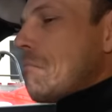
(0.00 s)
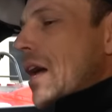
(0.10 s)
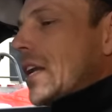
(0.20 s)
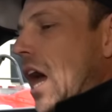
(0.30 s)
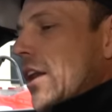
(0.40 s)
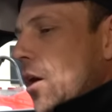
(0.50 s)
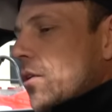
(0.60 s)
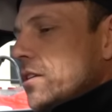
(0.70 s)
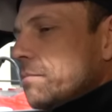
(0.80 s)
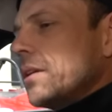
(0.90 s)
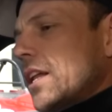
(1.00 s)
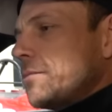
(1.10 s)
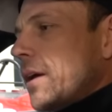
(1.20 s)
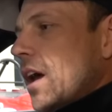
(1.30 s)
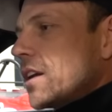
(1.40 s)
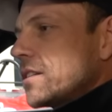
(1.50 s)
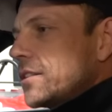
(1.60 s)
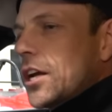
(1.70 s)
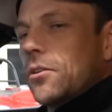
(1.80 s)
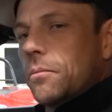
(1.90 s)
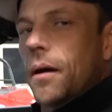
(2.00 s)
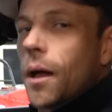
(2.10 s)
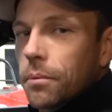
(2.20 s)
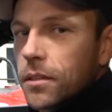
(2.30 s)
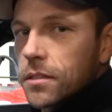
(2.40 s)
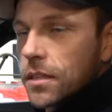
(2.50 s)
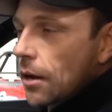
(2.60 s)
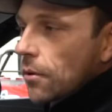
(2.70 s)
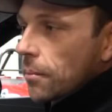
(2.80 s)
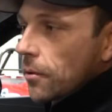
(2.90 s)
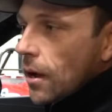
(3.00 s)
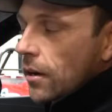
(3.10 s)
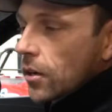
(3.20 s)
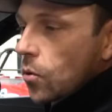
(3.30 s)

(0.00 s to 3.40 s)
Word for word: might not notice, but let's be honest, the general populace is not ripping around in a